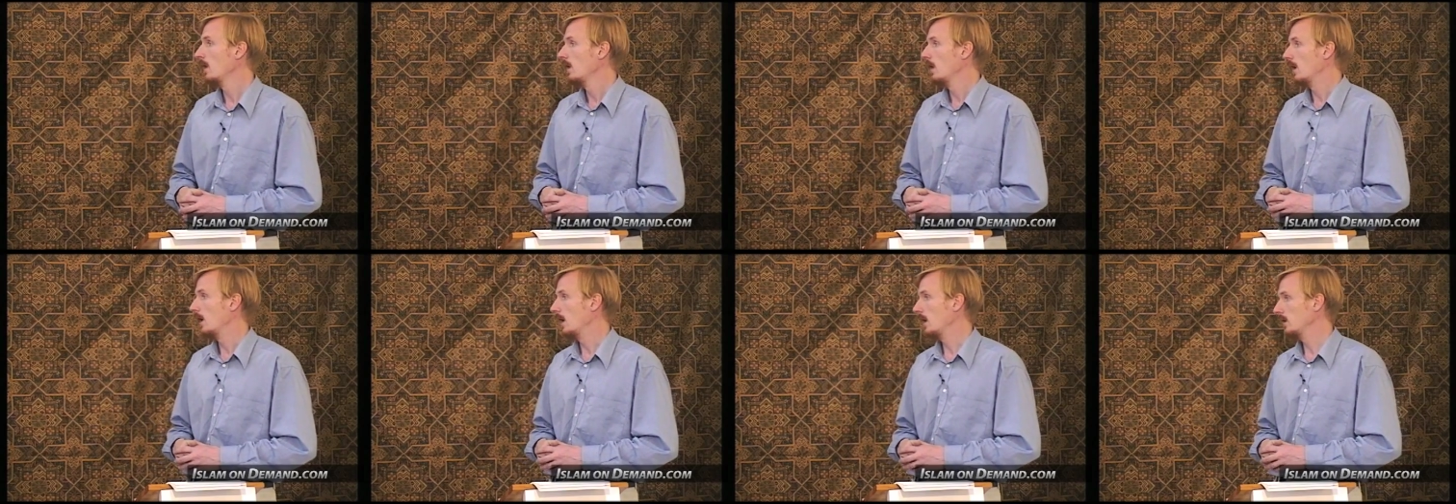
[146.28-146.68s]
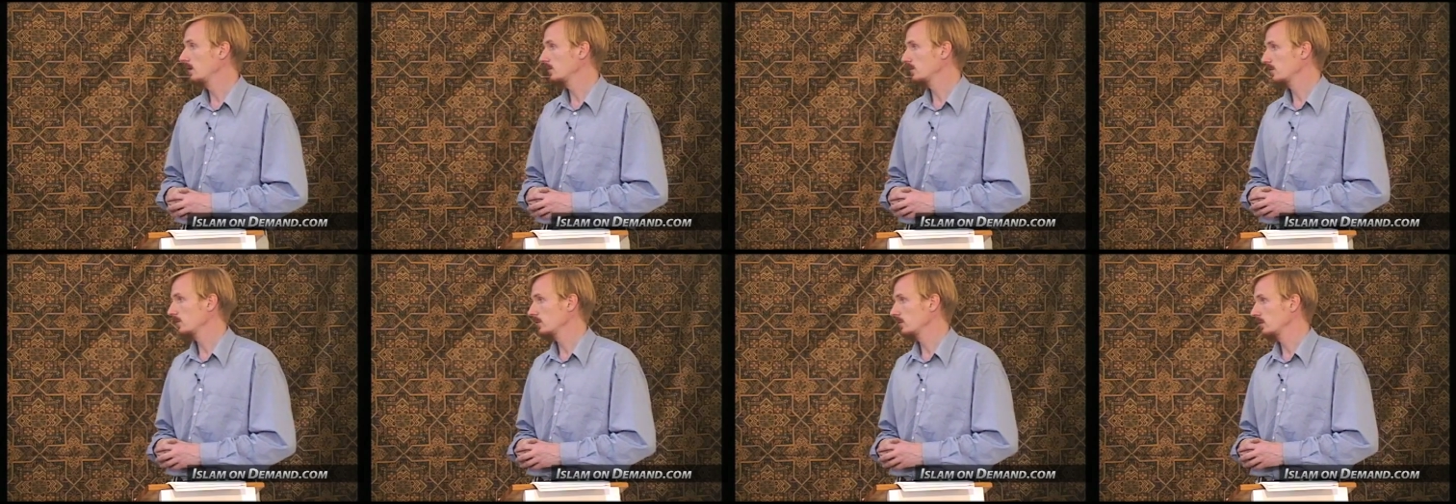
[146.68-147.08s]
And
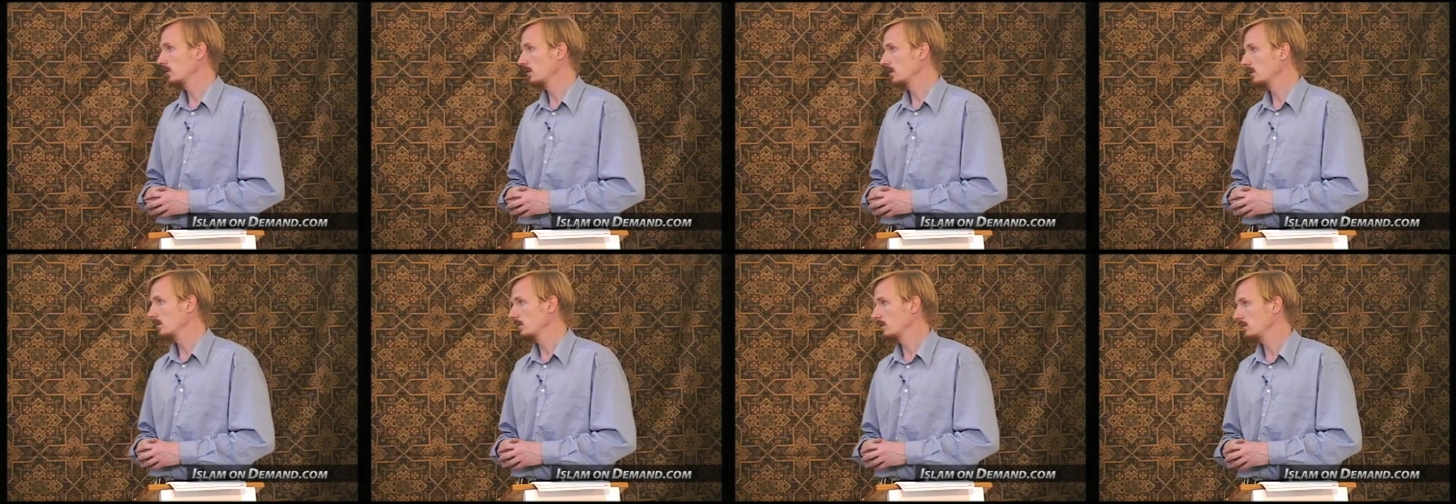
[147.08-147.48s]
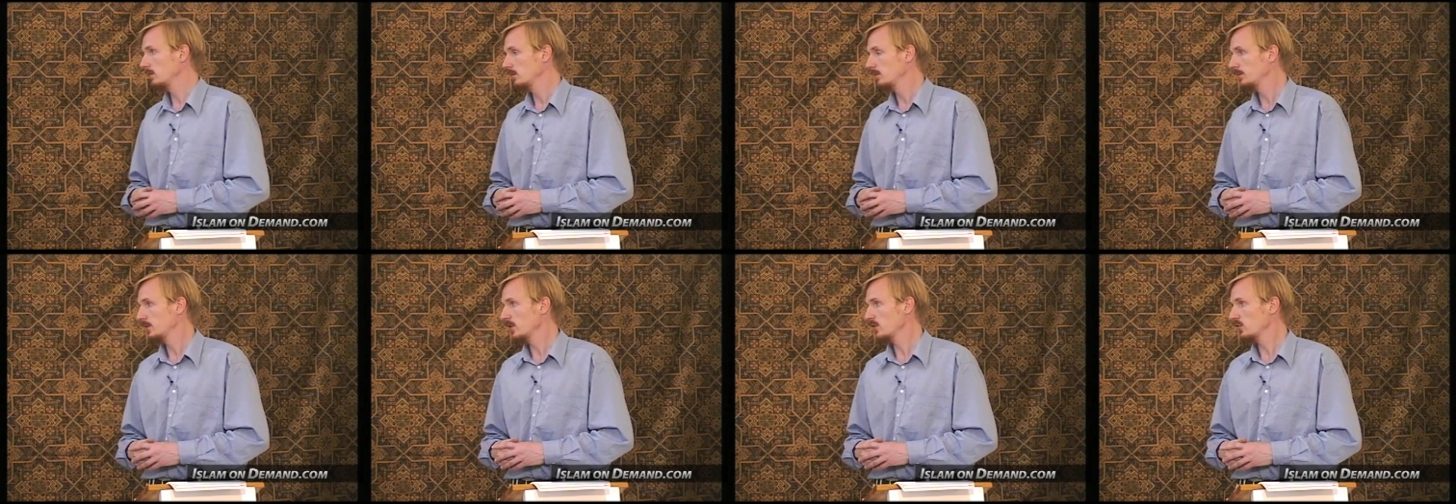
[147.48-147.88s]
the
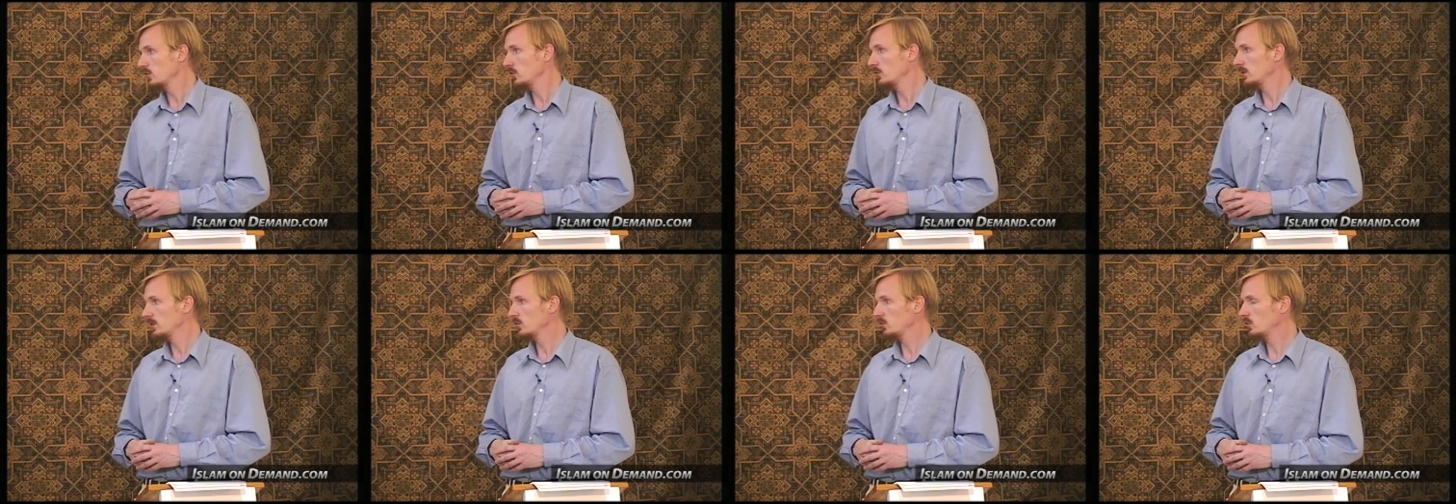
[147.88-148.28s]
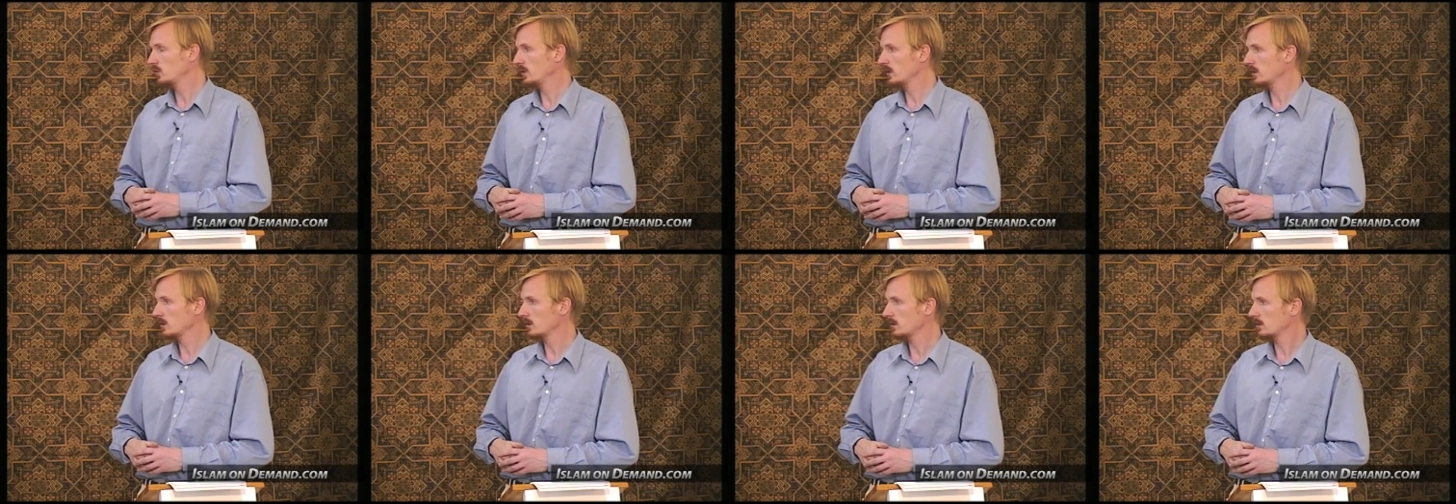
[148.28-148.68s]
person who is
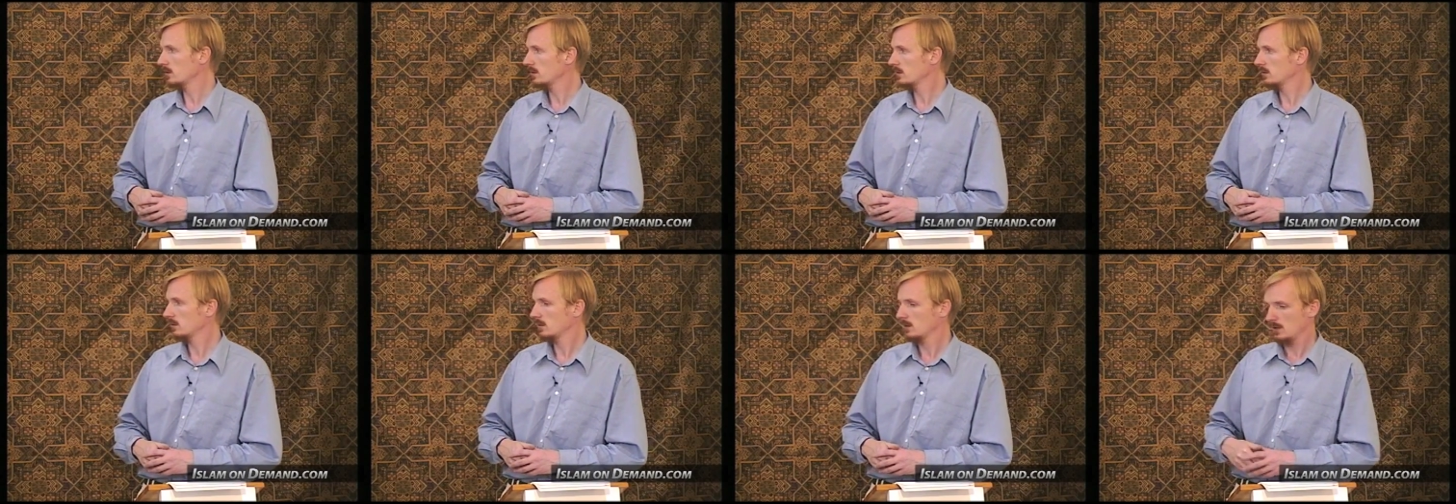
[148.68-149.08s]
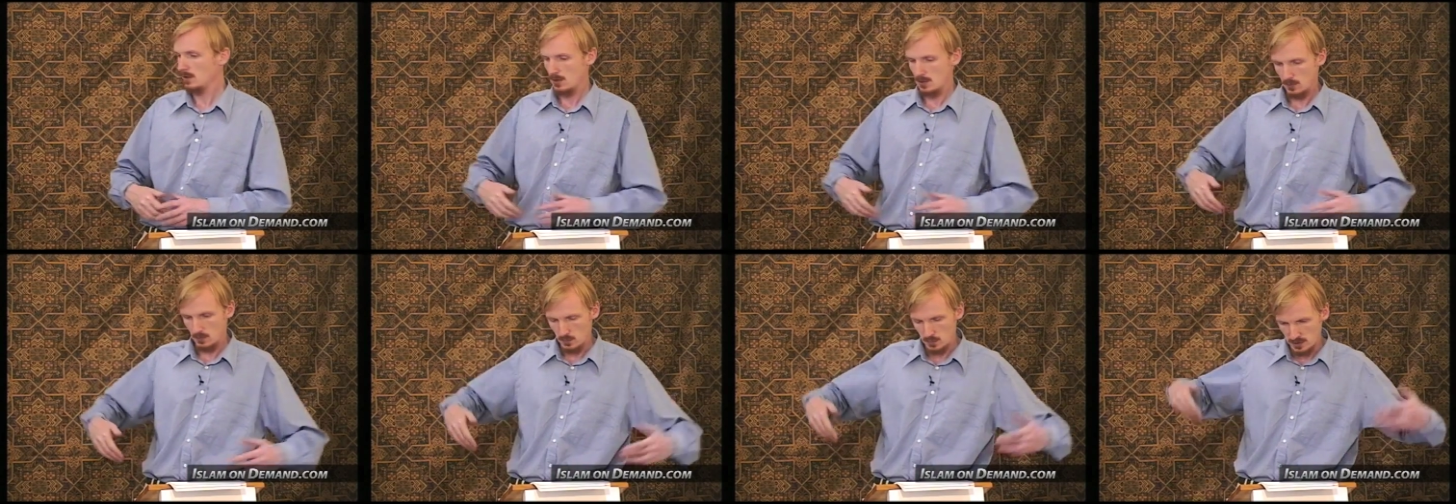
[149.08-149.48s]
doing this
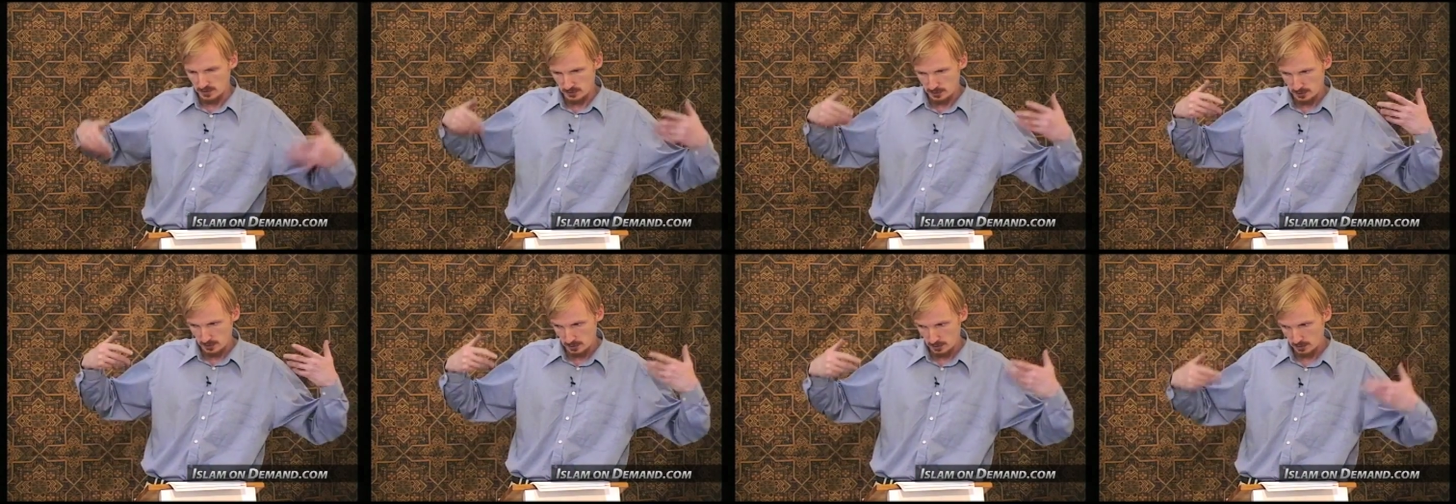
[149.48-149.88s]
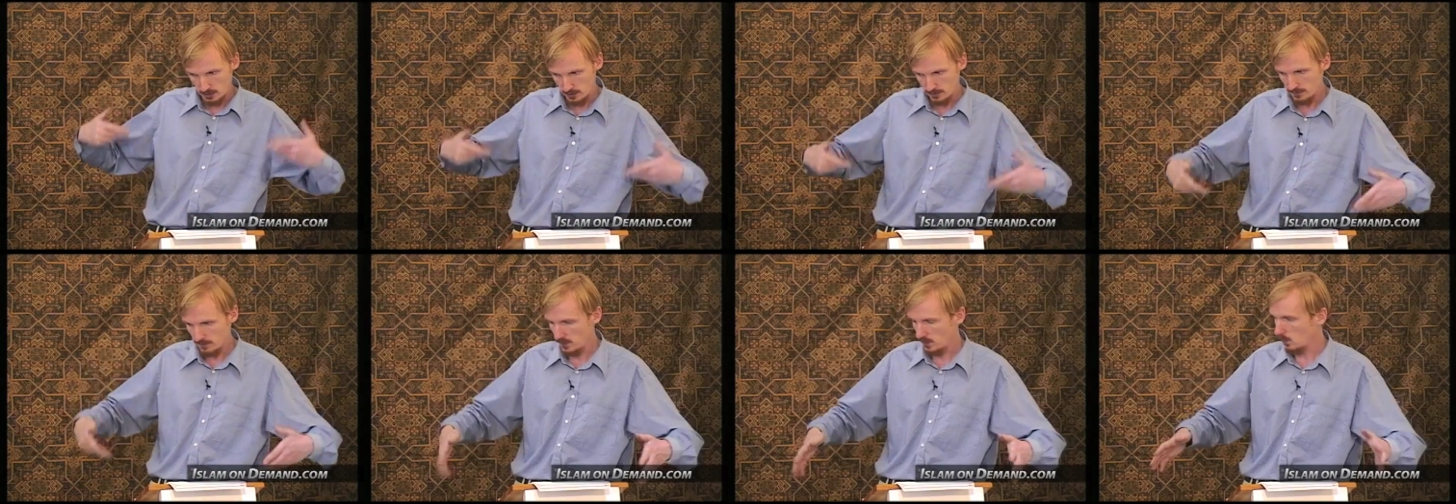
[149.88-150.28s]
wears a
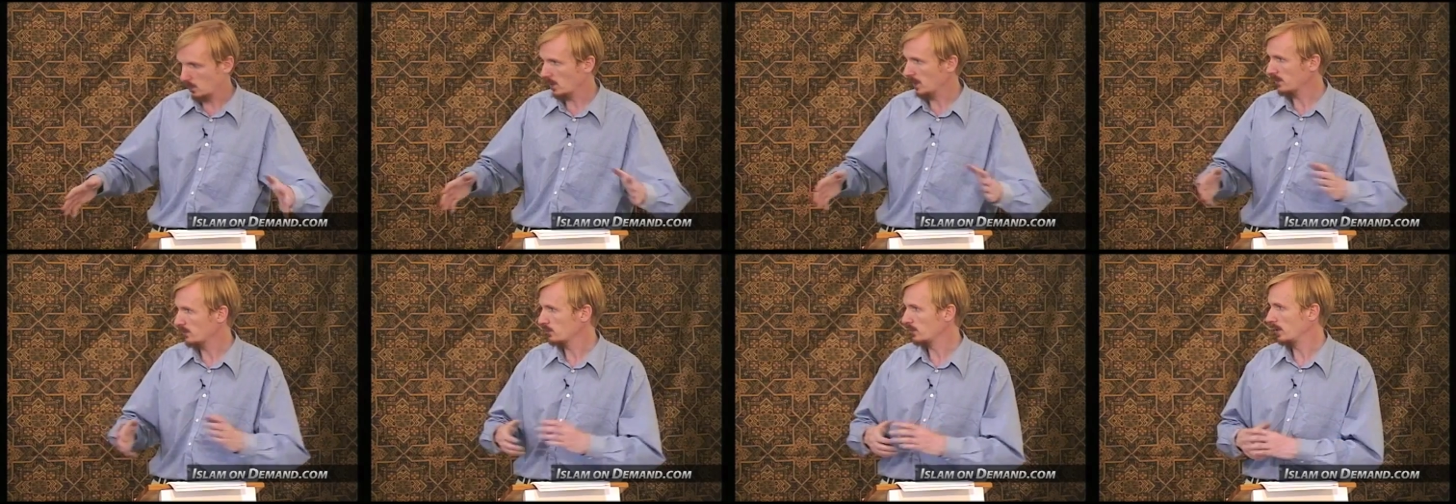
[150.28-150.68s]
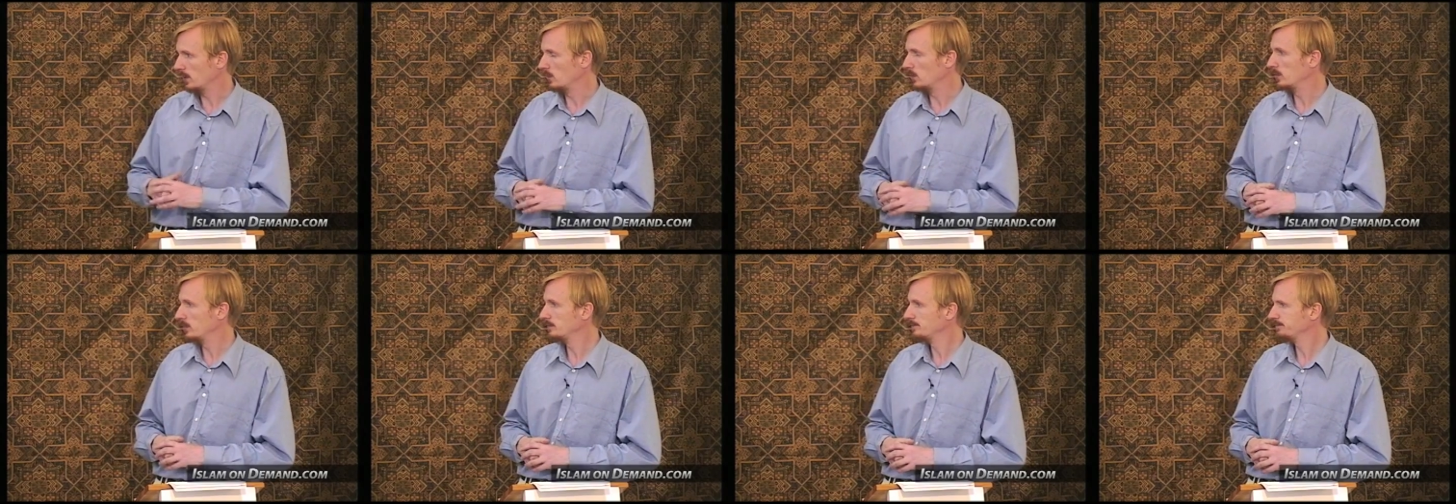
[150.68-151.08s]
long white
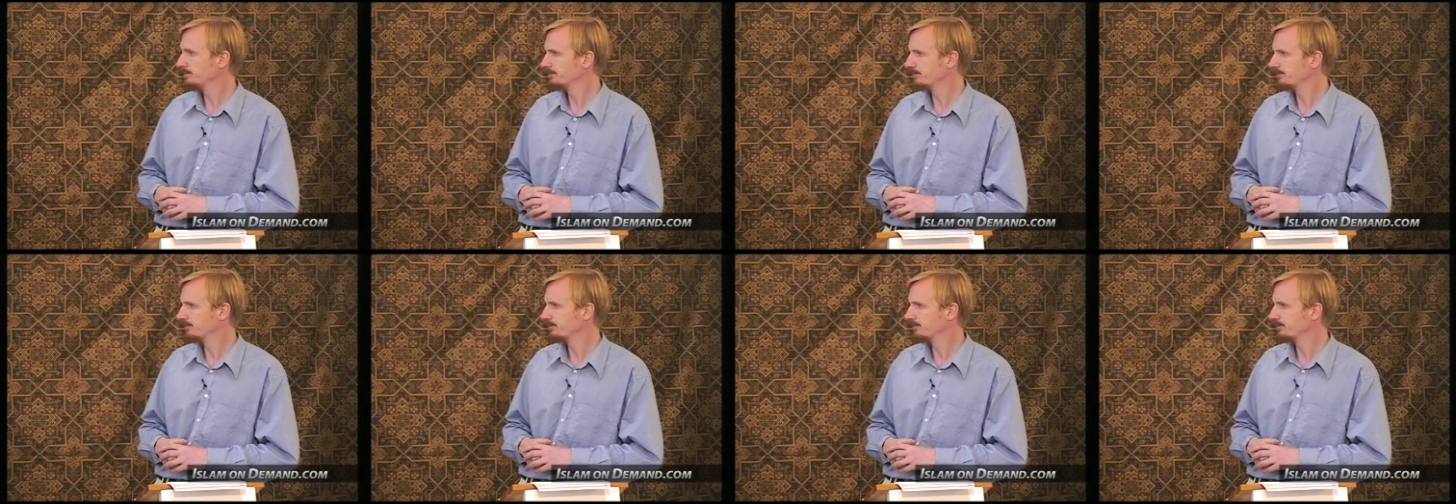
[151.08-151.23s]
robe,